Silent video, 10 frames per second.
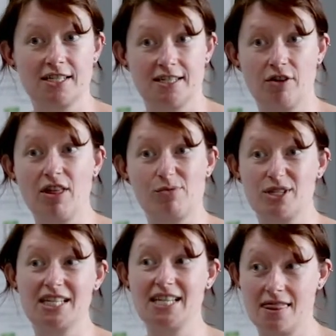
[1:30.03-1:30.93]
So that was a
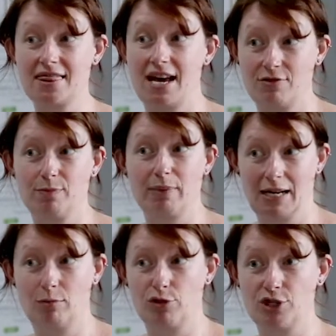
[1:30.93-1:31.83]
£10,000
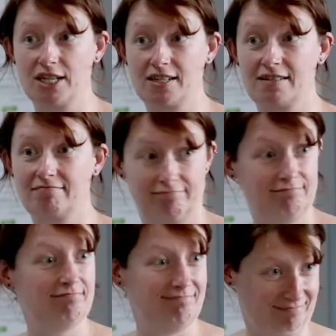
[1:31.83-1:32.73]
project.
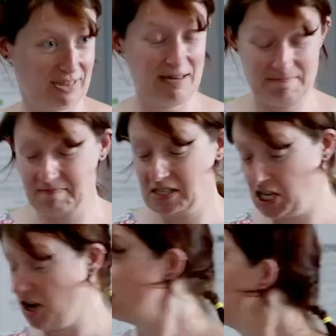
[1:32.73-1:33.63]
Okay, so